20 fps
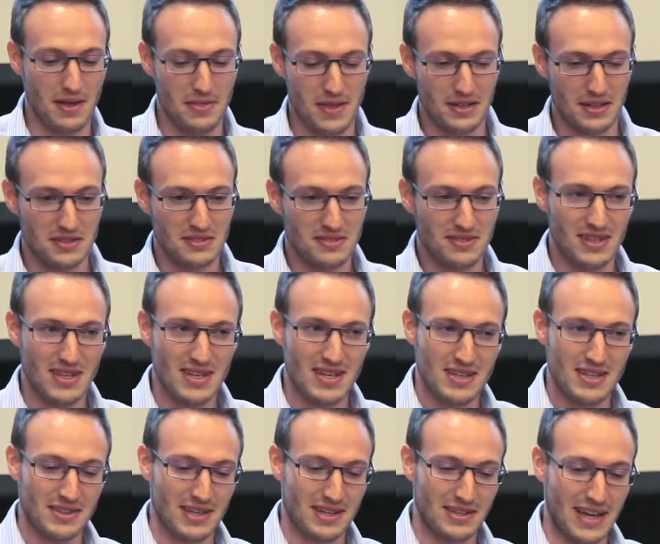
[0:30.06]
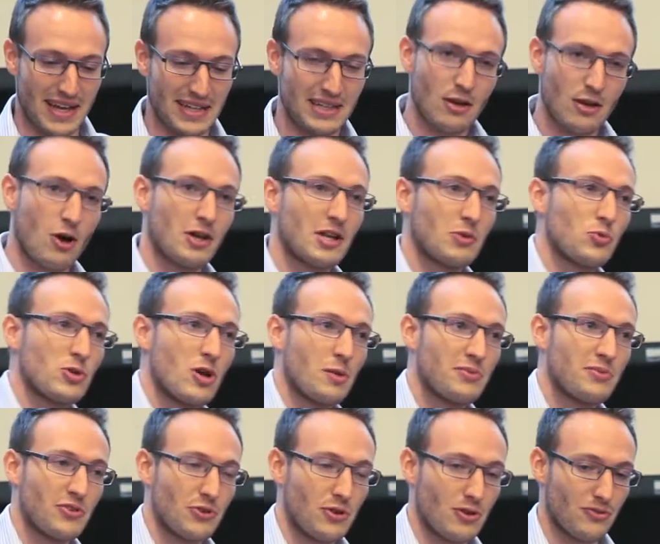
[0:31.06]
and that is that any law that we
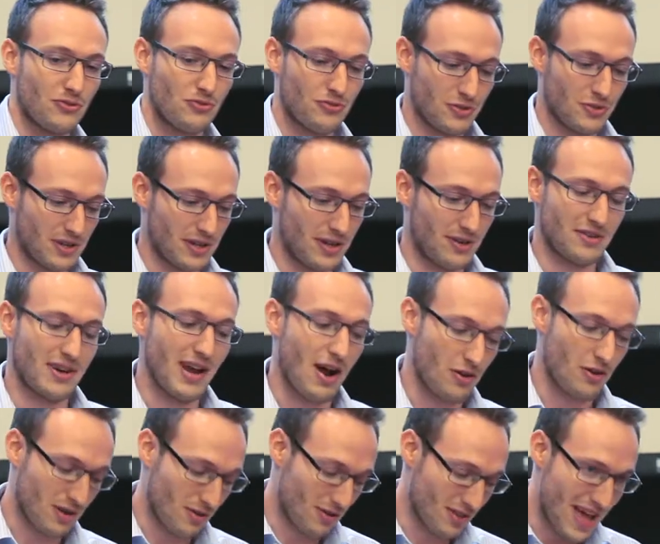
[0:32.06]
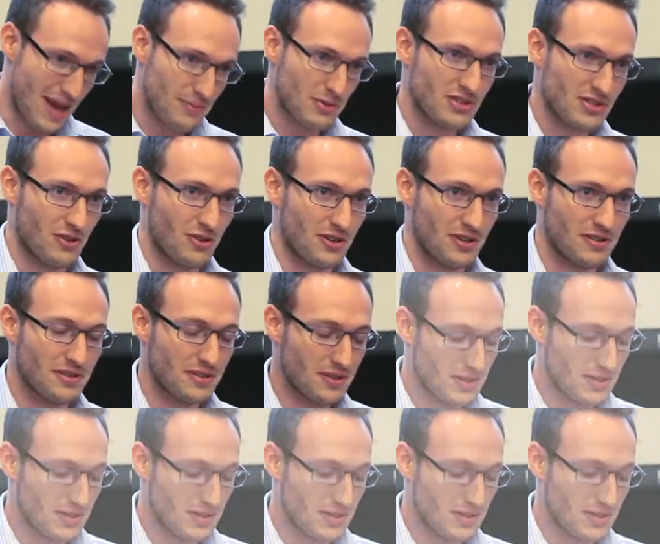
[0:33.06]
observe here and now in our laboratory